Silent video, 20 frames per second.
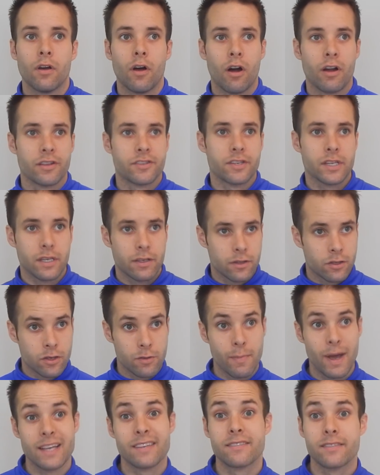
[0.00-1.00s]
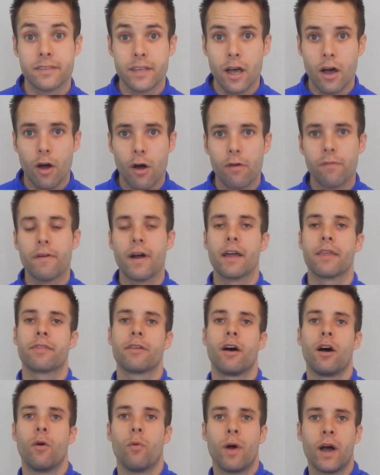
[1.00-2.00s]
Honestly, to myself, I
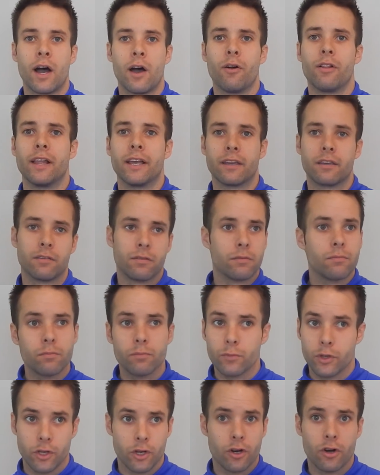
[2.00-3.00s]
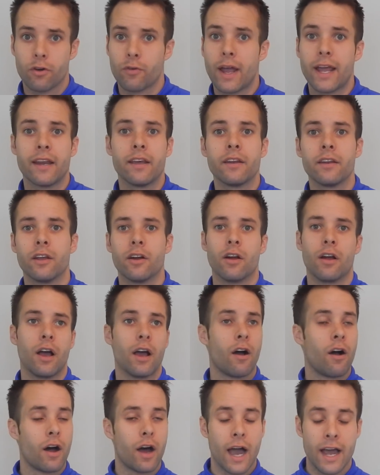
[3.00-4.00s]
thought, wow, like, you're right in here.
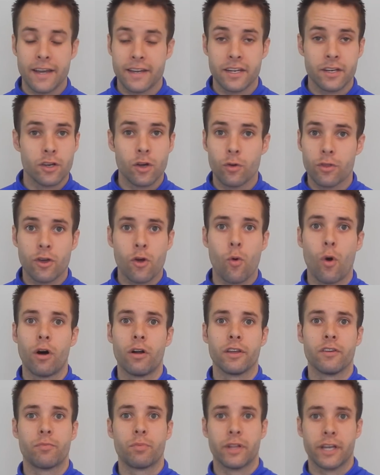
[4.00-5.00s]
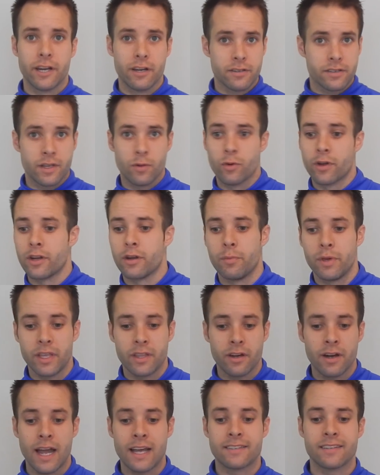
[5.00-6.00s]
I didn't know the quality of players that were going to be
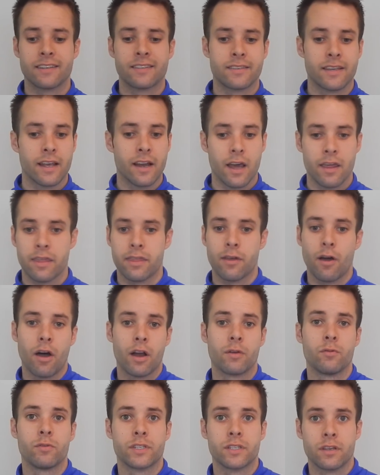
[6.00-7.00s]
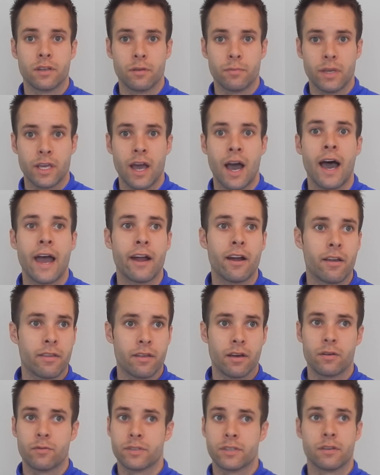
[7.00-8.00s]
there. As I said, I thought it was going to be higher. I
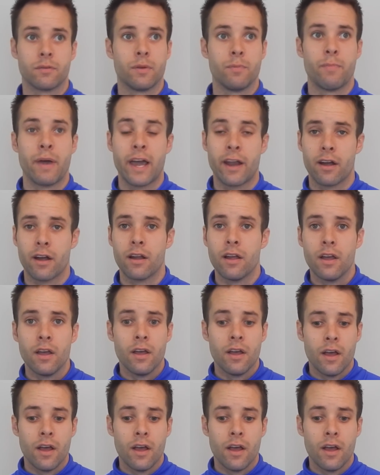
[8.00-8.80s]
thought it was going to be better.